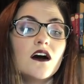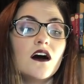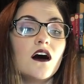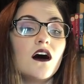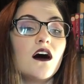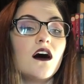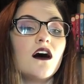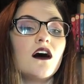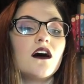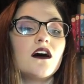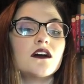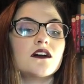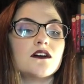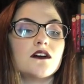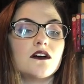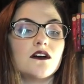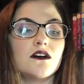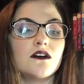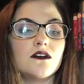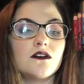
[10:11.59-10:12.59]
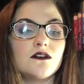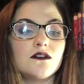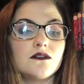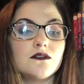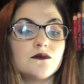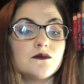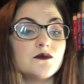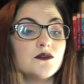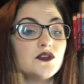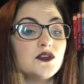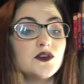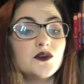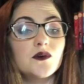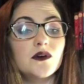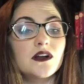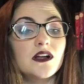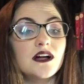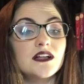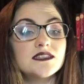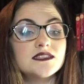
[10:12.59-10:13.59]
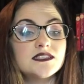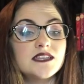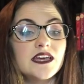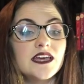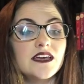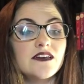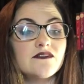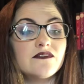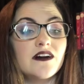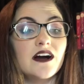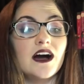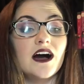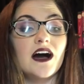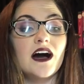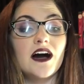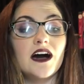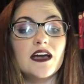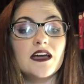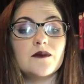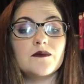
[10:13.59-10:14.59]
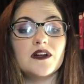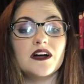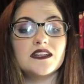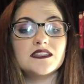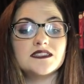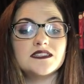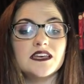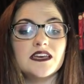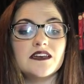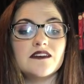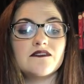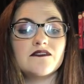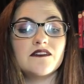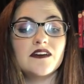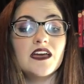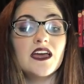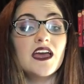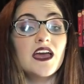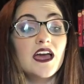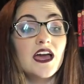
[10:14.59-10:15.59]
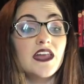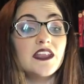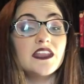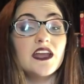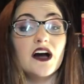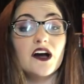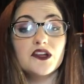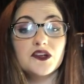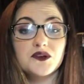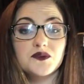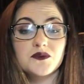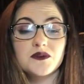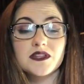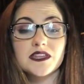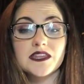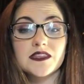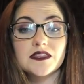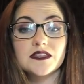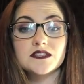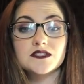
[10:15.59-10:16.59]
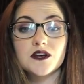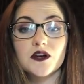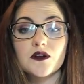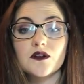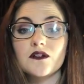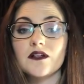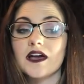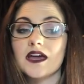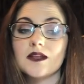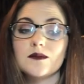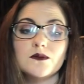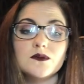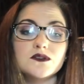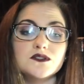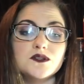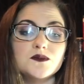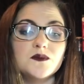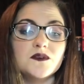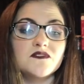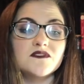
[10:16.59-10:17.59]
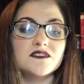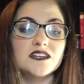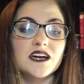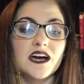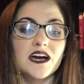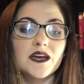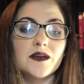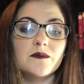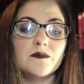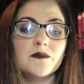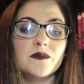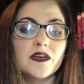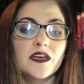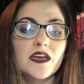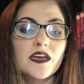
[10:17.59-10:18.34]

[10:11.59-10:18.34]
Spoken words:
Ah, Carl, you are not safe. I am not safe. And now you're really in the total animal soup of time.